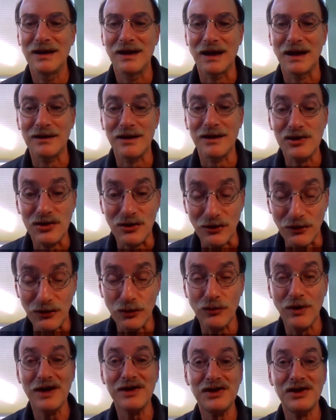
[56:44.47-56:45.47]
unless they're
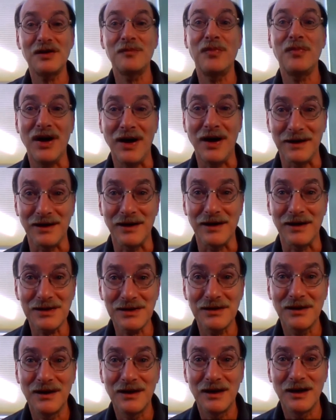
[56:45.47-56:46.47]
thrust upon
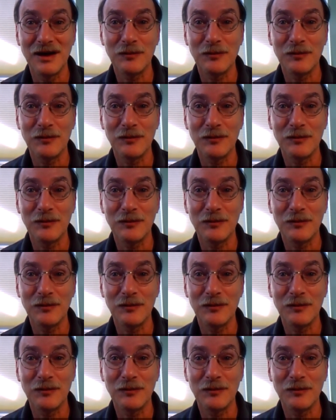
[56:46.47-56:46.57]
us